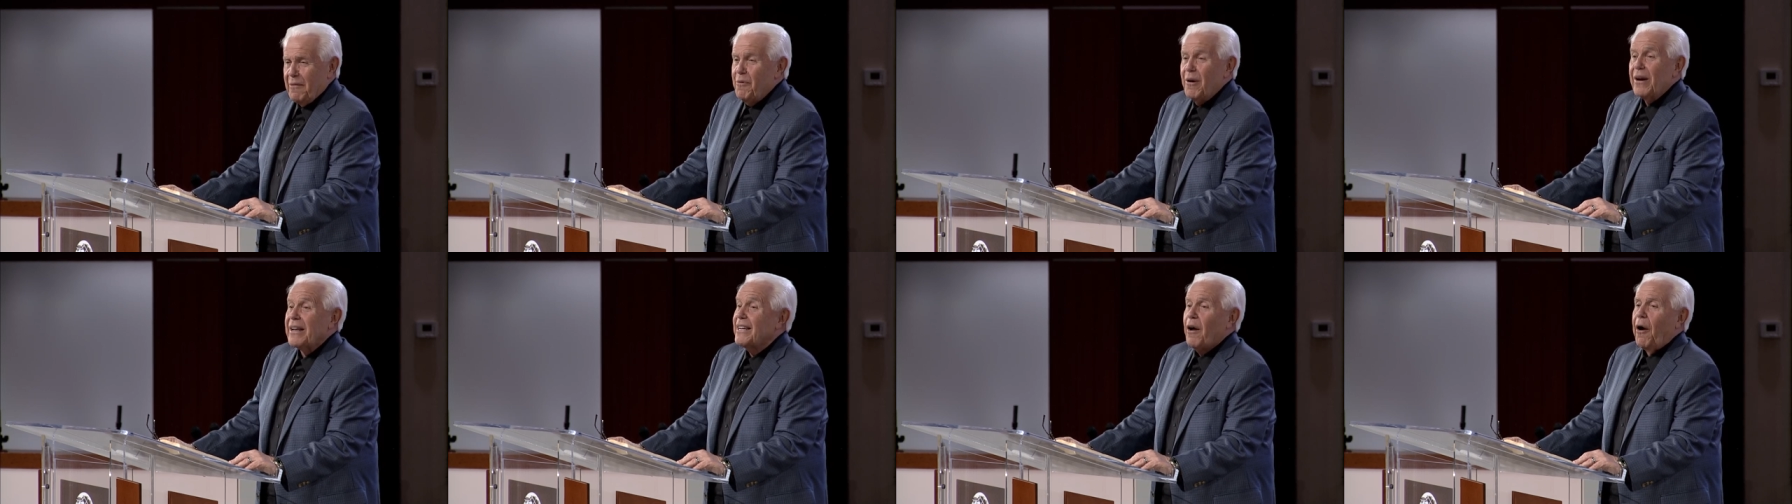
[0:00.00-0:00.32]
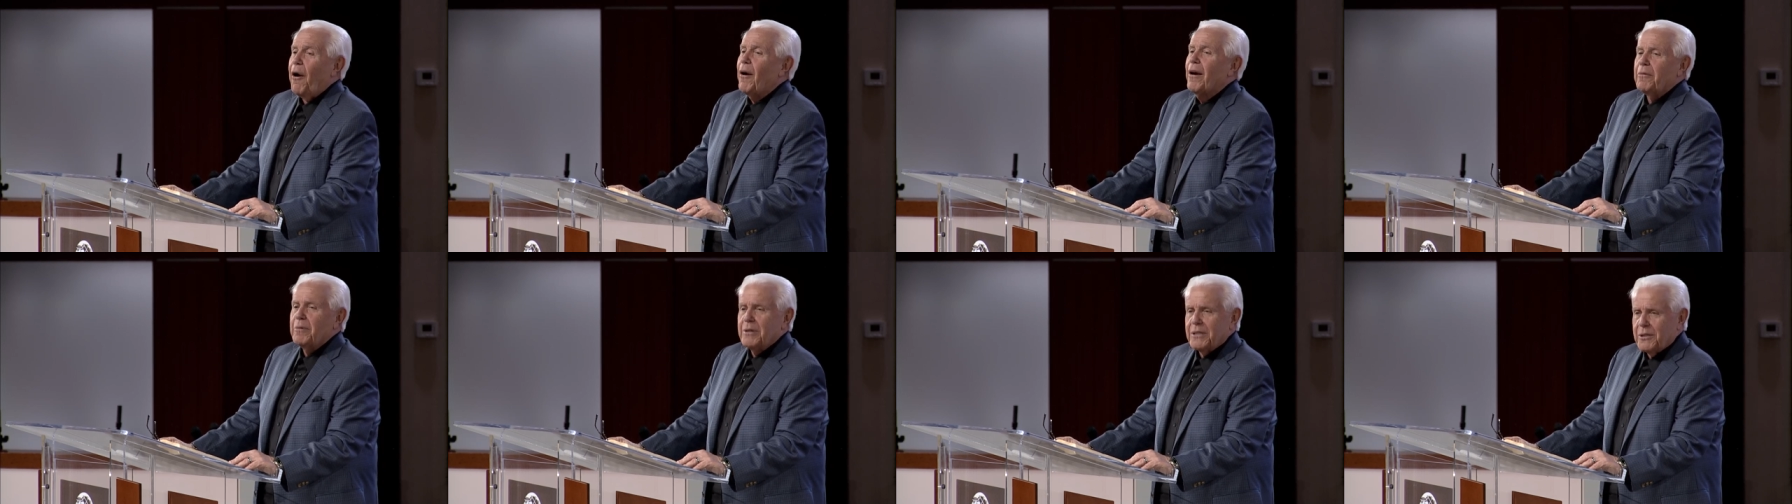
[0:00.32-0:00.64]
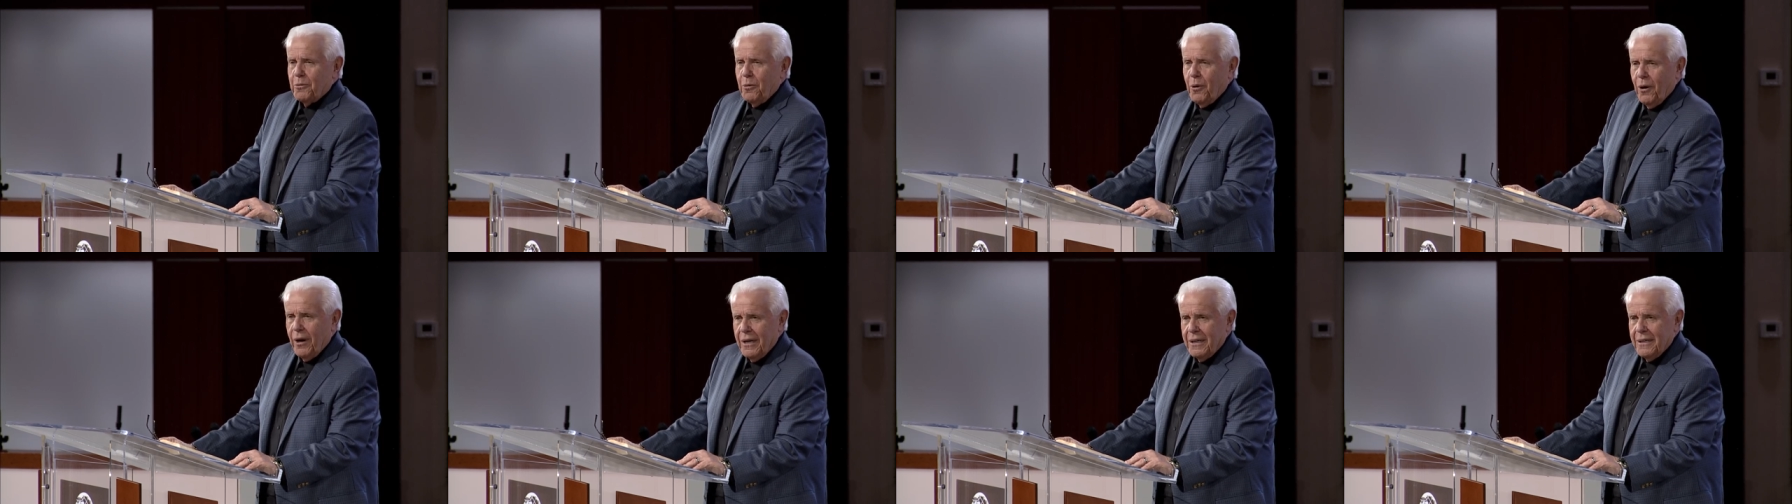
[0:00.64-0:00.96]
what, call it what you
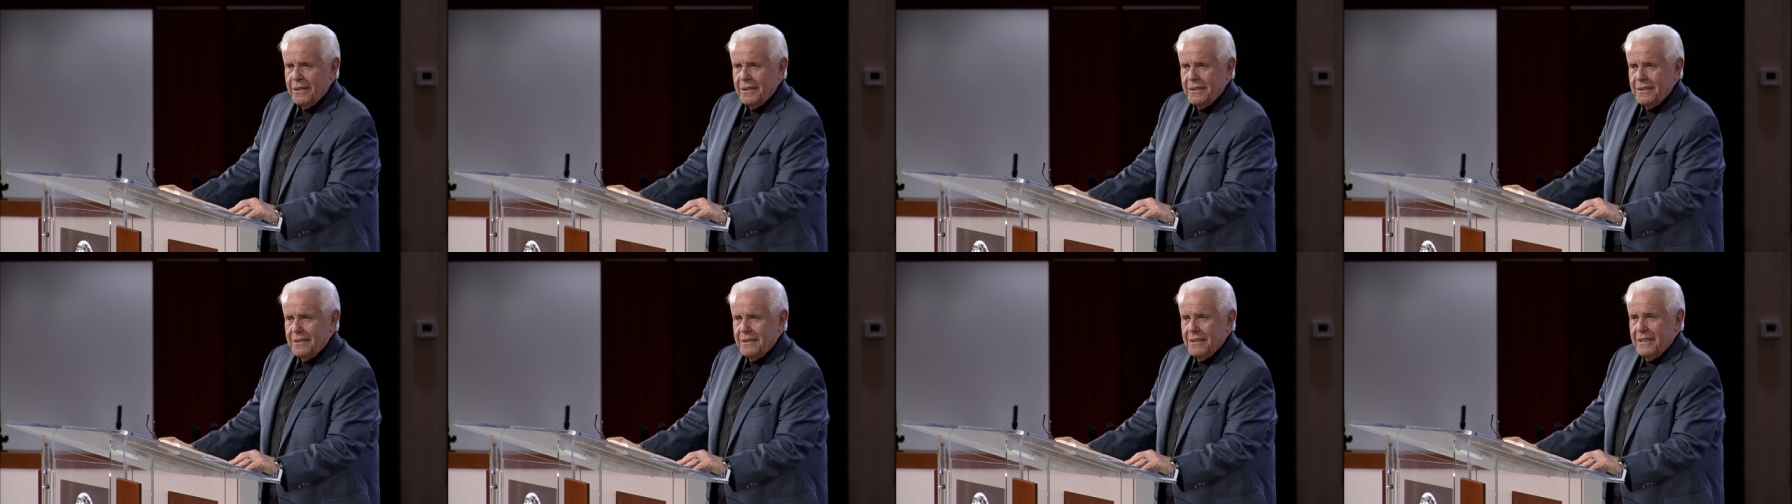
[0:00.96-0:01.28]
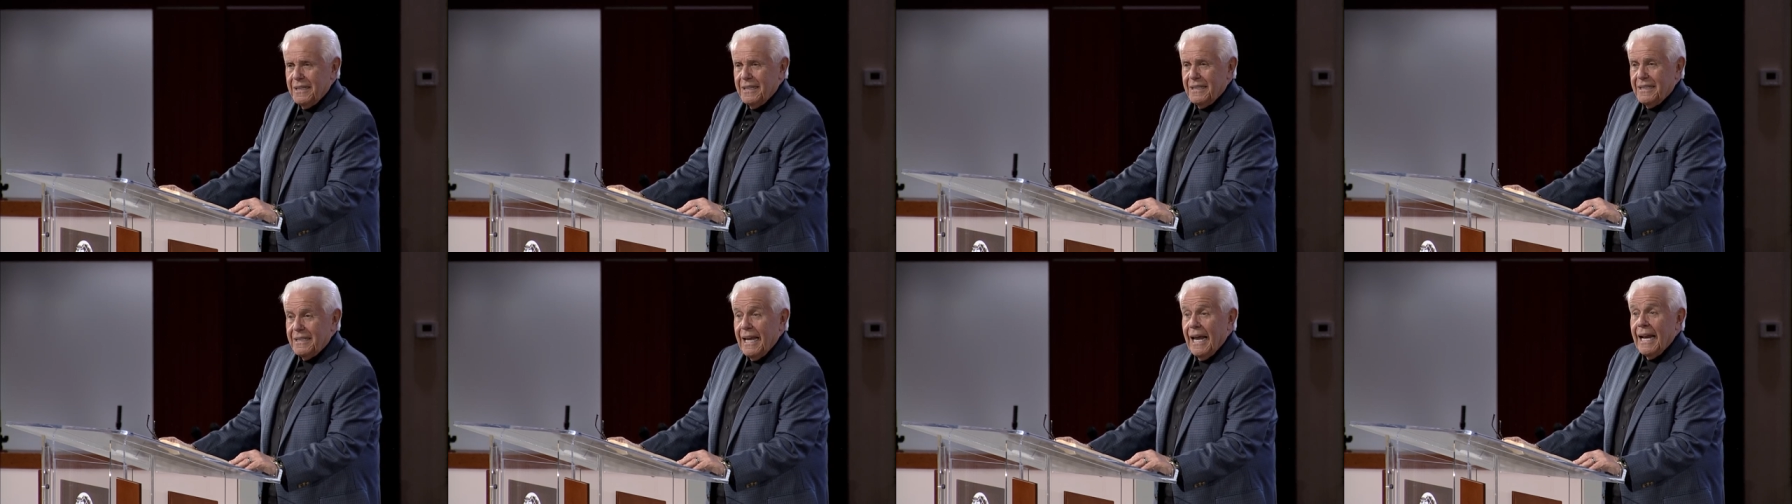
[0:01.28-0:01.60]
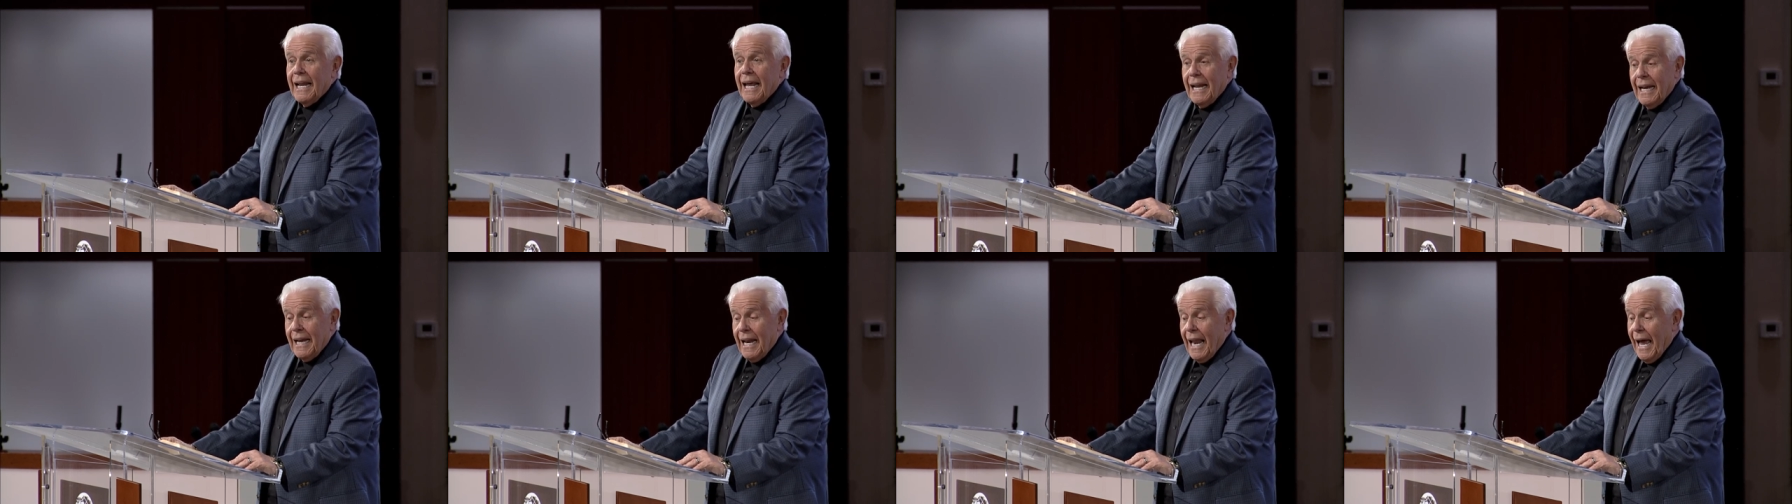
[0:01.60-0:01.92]
want. They
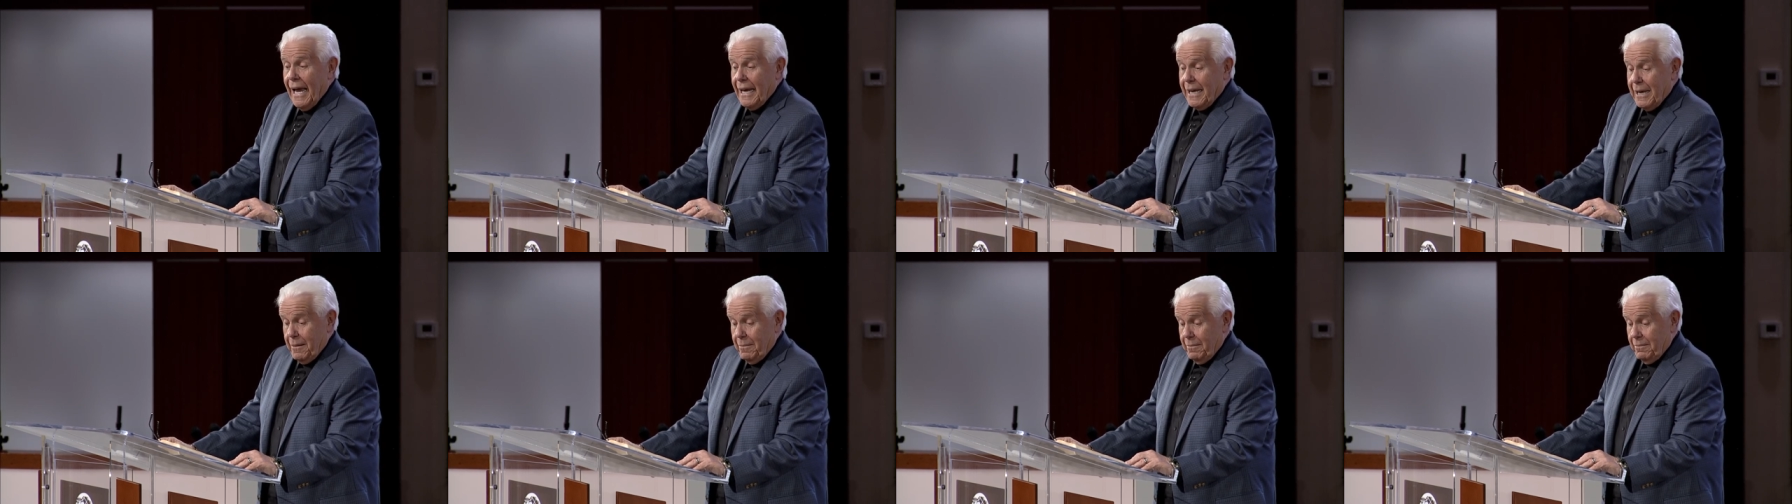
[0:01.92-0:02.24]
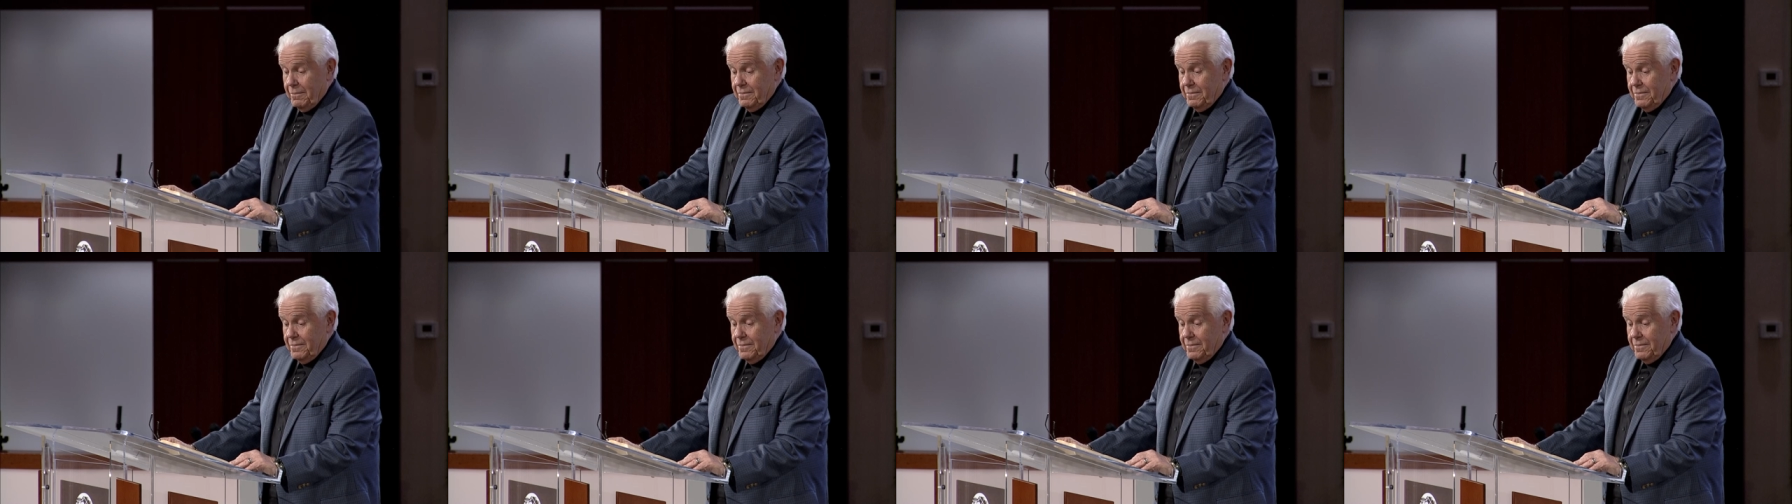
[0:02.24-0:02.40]
didn't like him.